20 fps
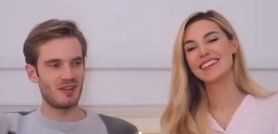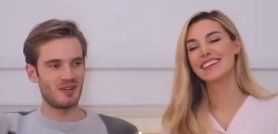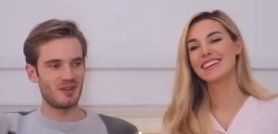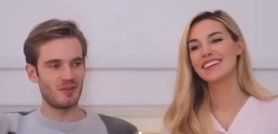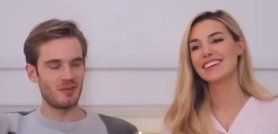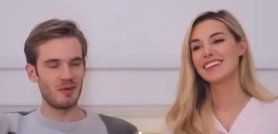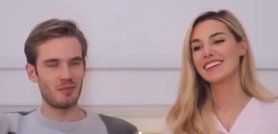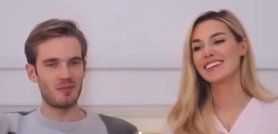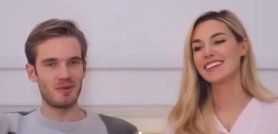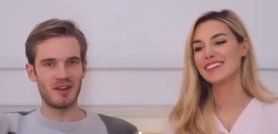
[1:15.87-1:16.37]

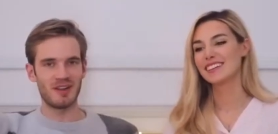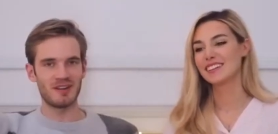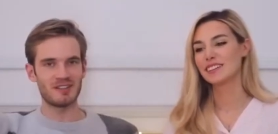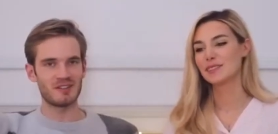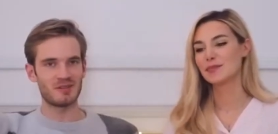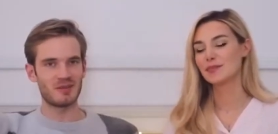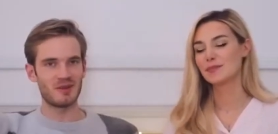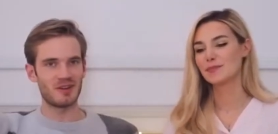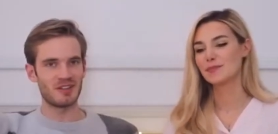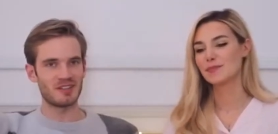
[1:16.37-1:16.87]
Speaker 1: or we pronounce
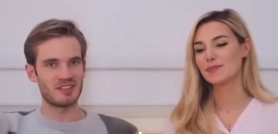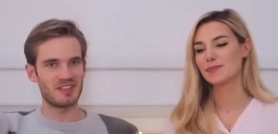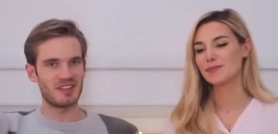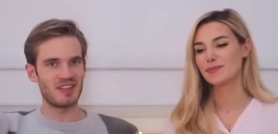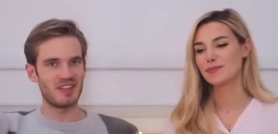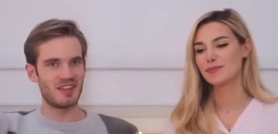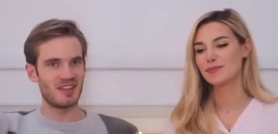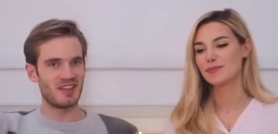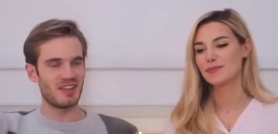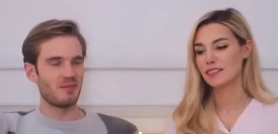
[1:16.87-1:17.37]
it wrong,
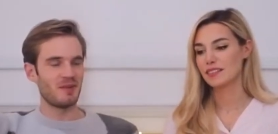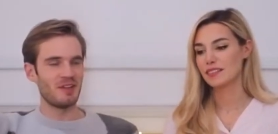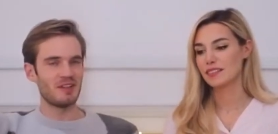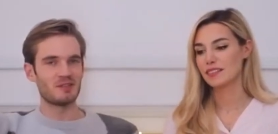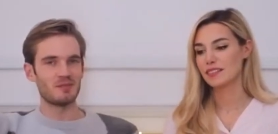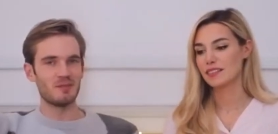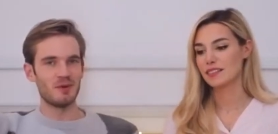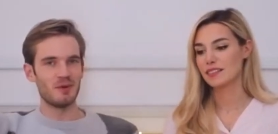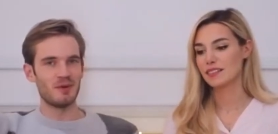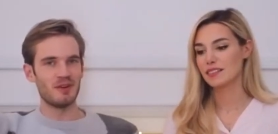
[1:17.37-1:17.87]
ski,
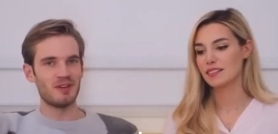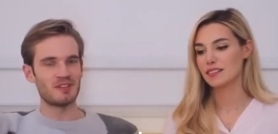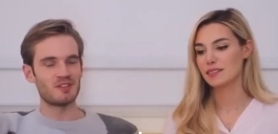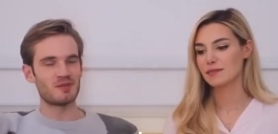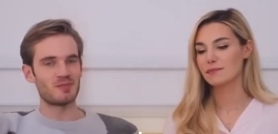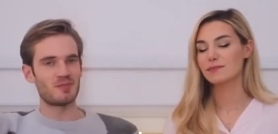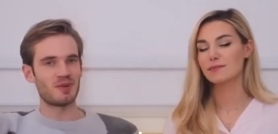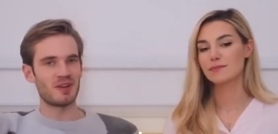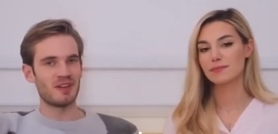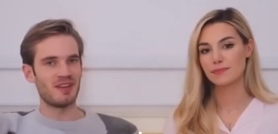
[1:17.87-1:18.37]
means moon in
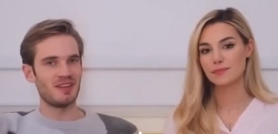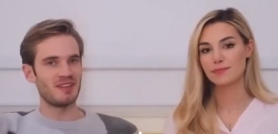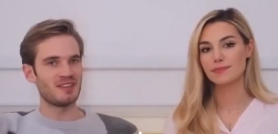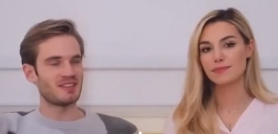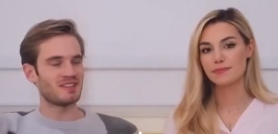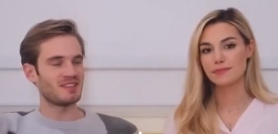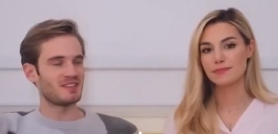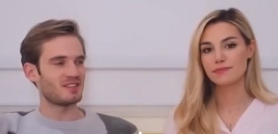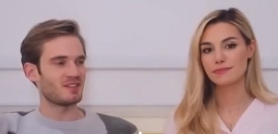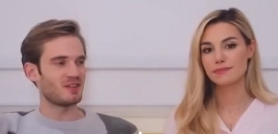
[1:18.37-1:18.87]
Japanese.
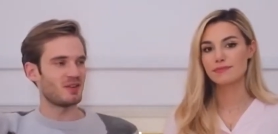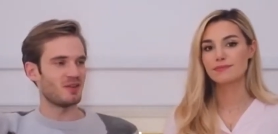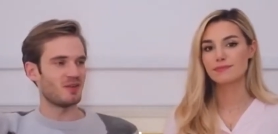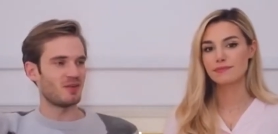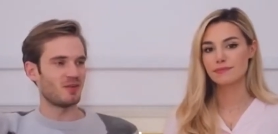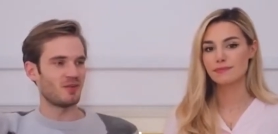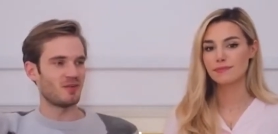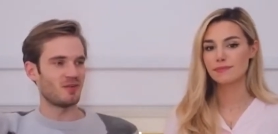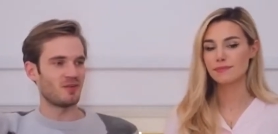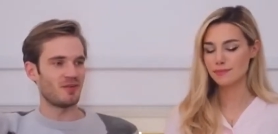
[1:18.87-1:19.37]

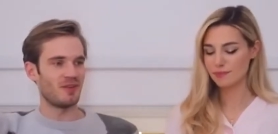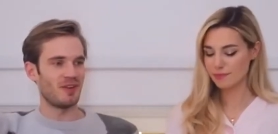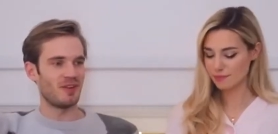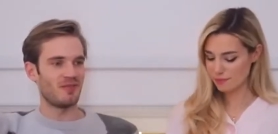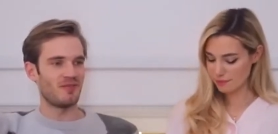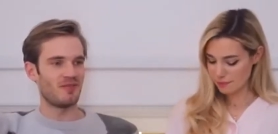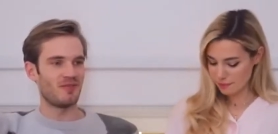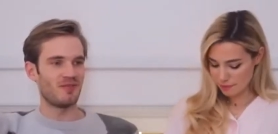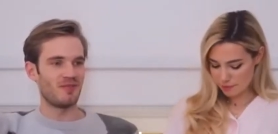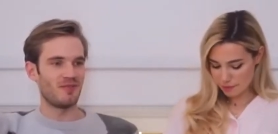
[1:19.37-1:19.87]
So we
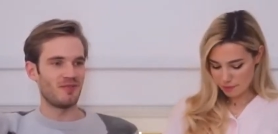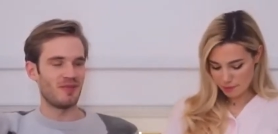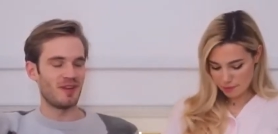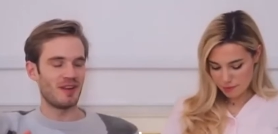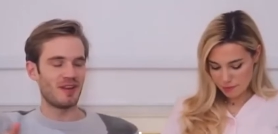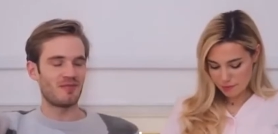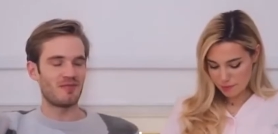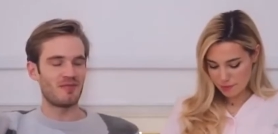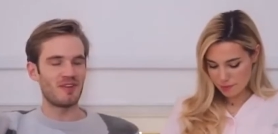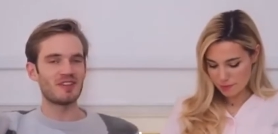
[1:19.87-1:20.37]

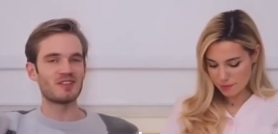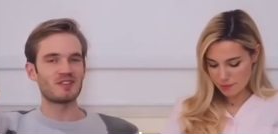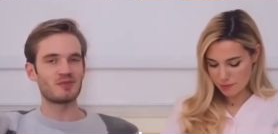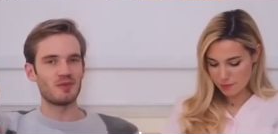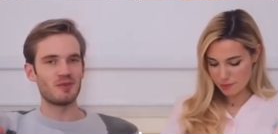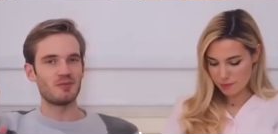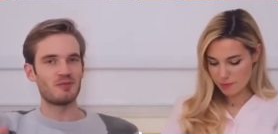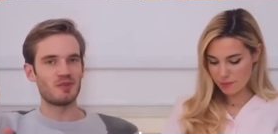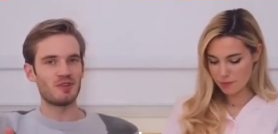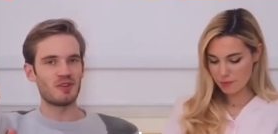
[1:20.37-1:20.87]
it fits
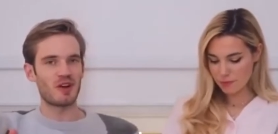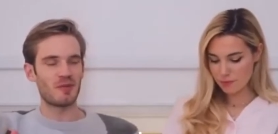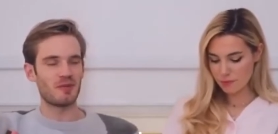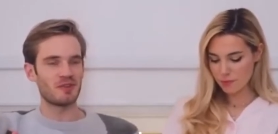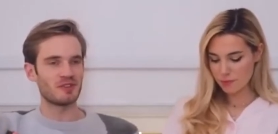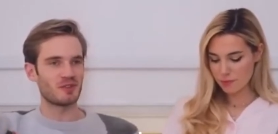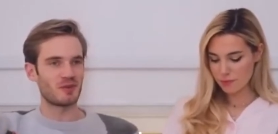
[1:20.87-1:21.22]
with pajamas